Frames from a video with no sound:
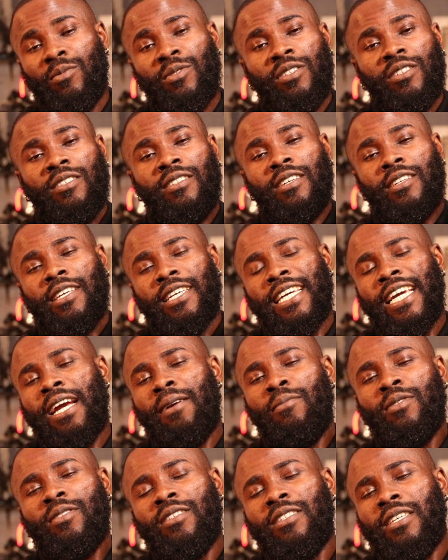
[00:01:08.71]
She said the
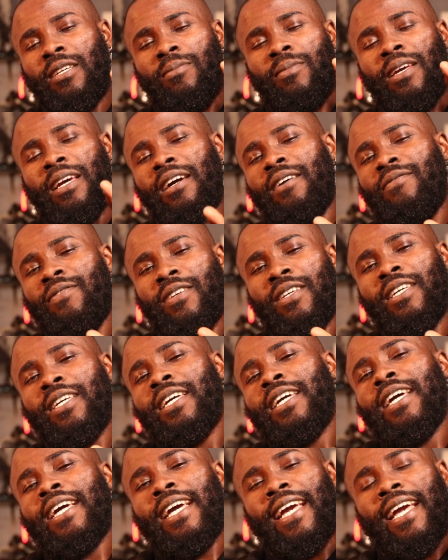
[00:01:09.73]
camera seemed heavy,
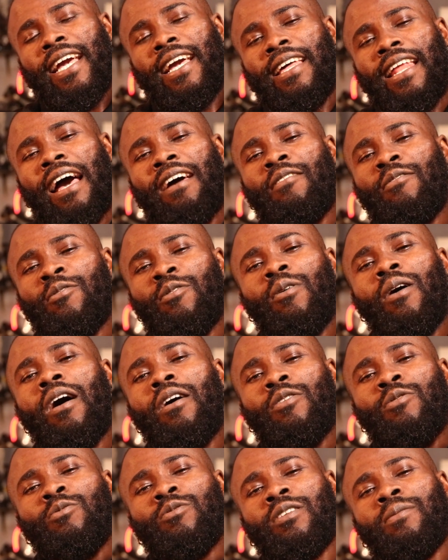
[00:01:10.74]
and I don't know how
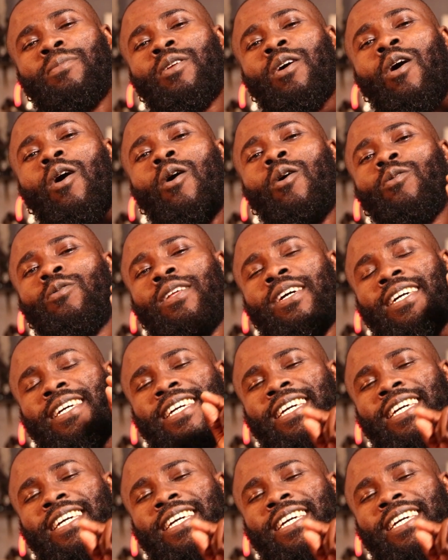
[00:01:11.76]
you was able to hold that